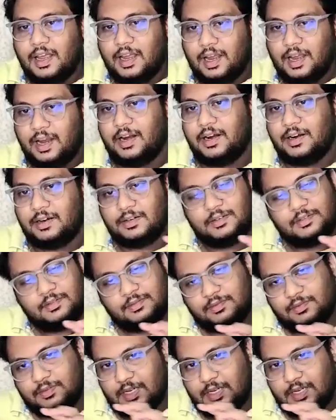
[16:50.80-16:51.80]
And
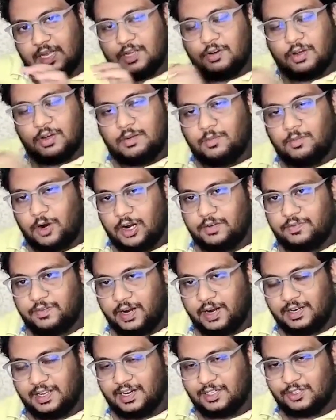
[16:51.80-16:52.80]
you can modify
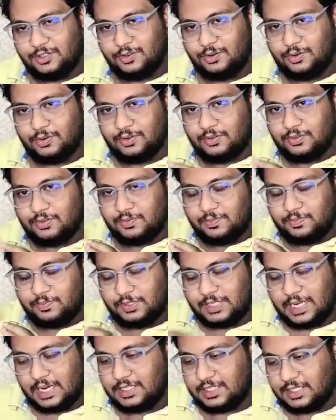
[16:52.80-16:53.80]
it. There is no
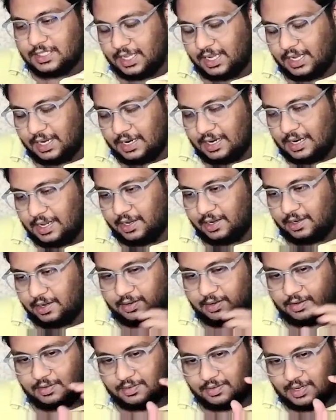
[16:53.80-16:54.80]
such thing like
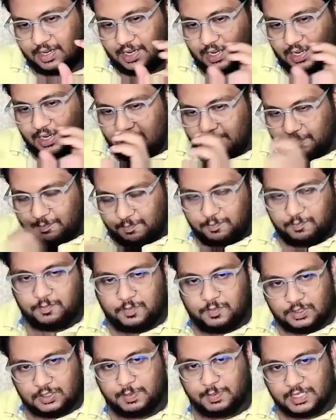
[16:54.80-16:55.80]
a
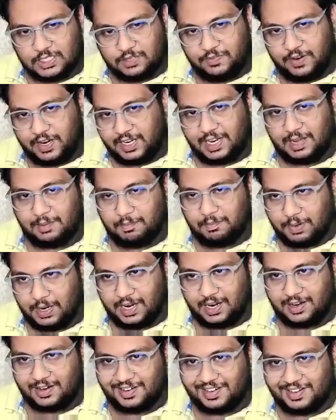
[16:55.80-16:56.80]
specific
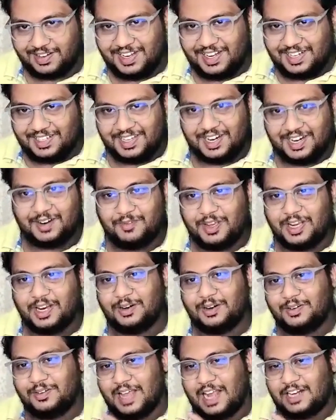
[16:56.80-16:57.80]
template that we
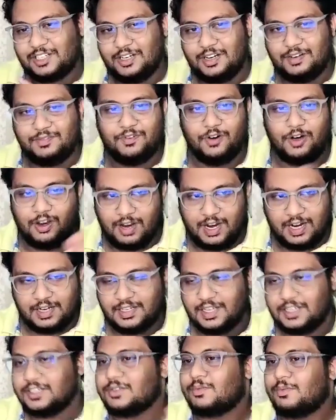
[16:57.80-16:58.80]
could actually follow and
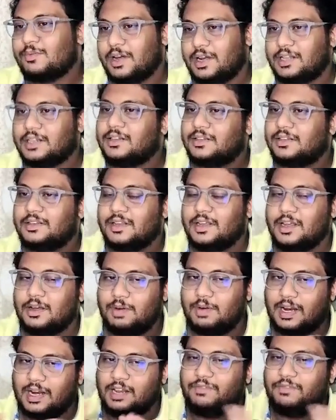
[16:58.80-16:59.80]
just
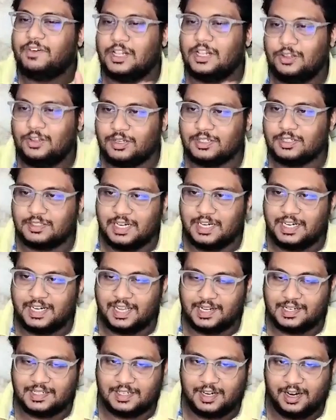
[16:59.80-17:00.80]
quickly fill those
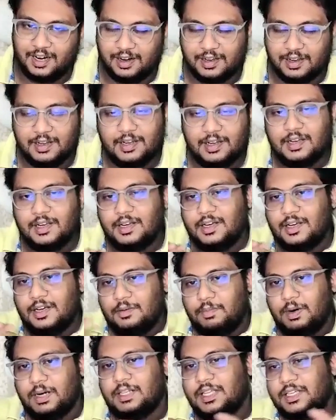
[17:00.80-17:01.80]
details, right?
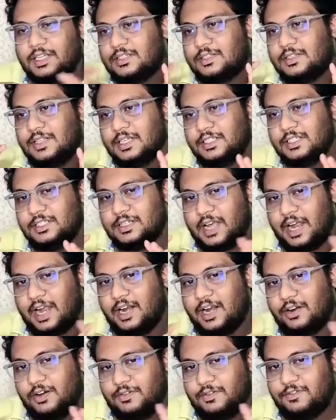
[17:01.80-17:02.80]
But this
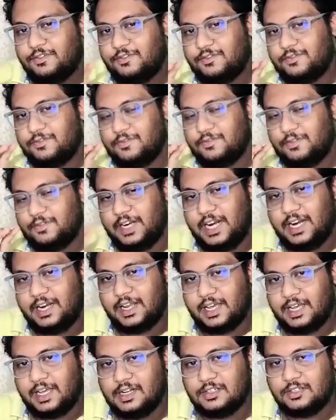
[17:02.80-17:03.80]
kind of
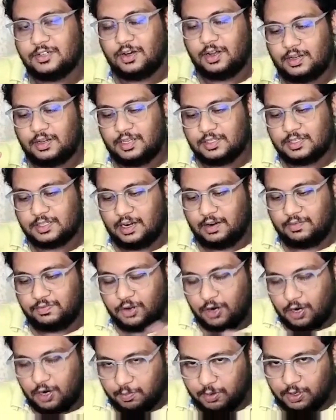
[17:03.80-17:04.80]
details this kind of
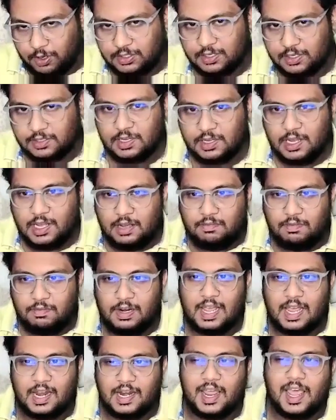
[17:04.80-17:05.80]
thought process
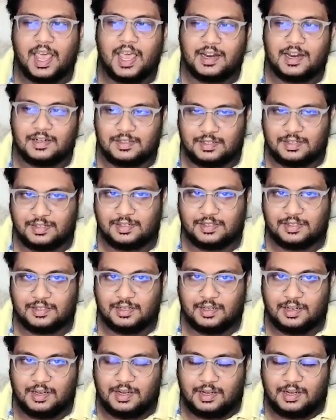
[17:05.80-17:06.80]
will enhance
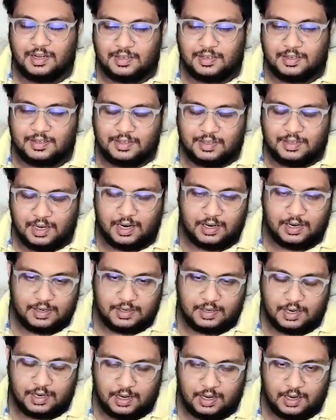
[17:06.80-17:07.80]
that
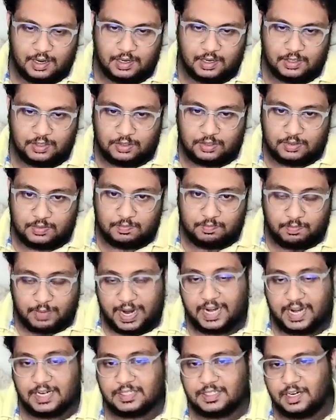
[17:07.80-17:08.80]

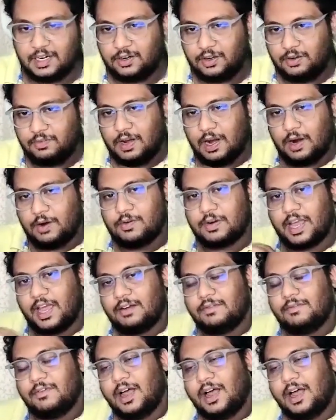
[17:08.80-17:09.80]
mindset of how
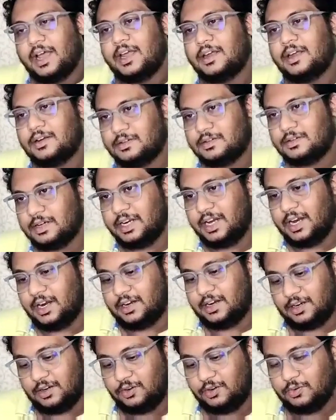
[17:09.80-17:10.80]
can I
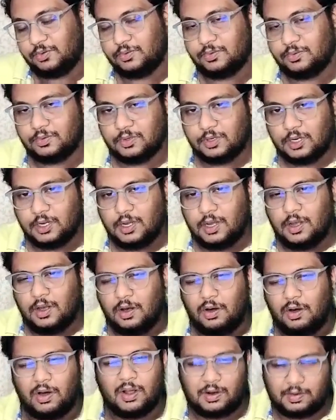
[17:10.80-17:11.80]
create a new
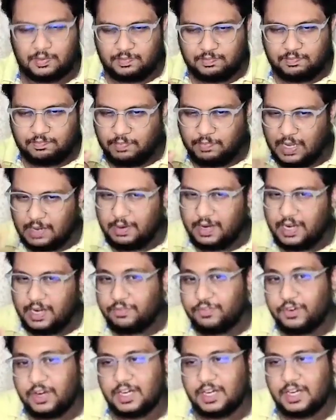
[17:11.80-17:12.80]
or maybe
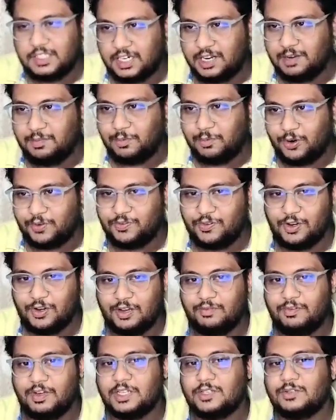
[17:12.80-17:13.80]
differentiating
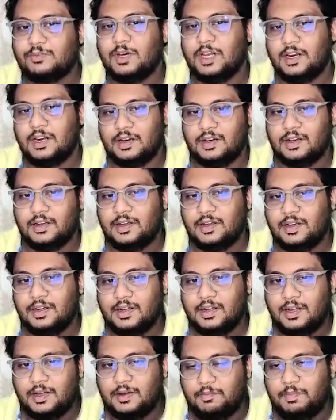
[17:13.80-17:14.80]
portfolio which will
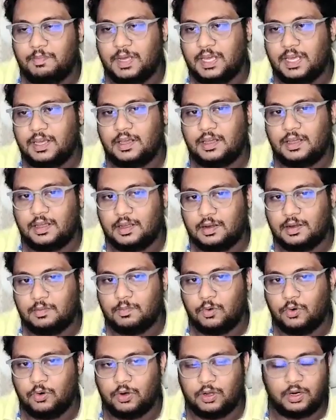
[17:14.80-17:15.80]
be
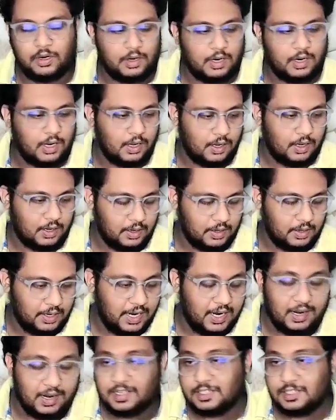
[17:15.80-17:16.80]
more
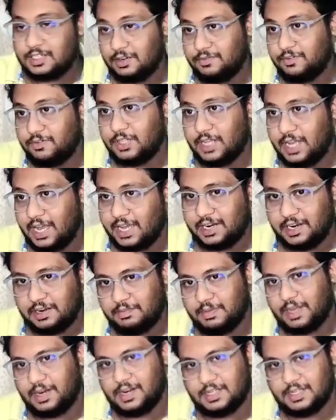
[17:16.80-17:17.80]
interesting for the hiring
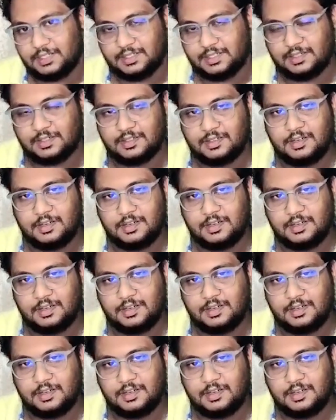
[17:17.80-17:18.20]
manager.